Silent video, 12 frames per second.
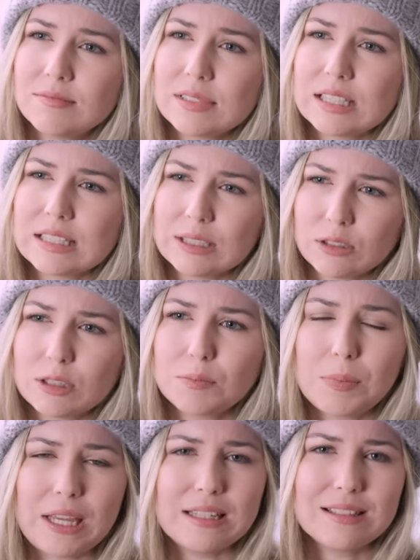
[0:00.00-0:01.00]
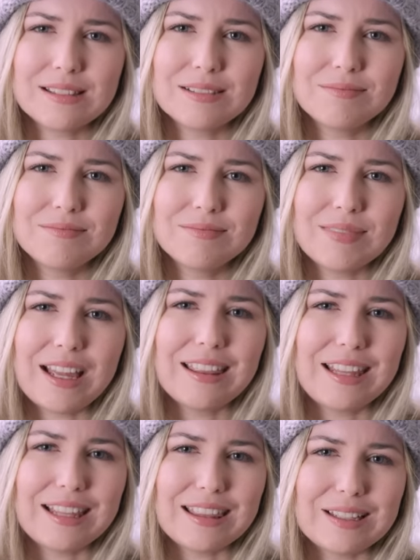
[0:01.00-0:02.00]
silk base. I
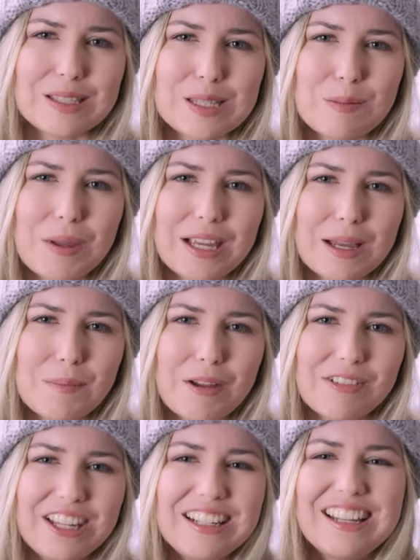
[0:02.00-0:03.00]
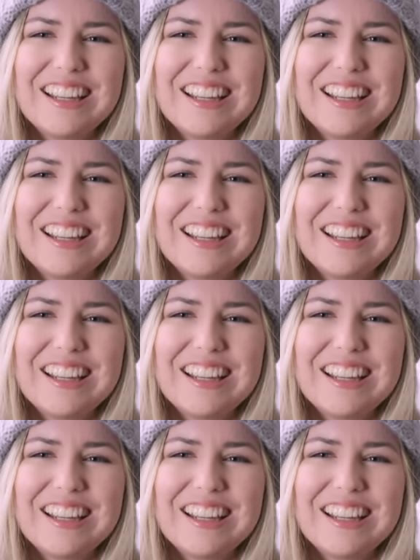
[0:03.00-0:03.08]
think that's the makeup of it.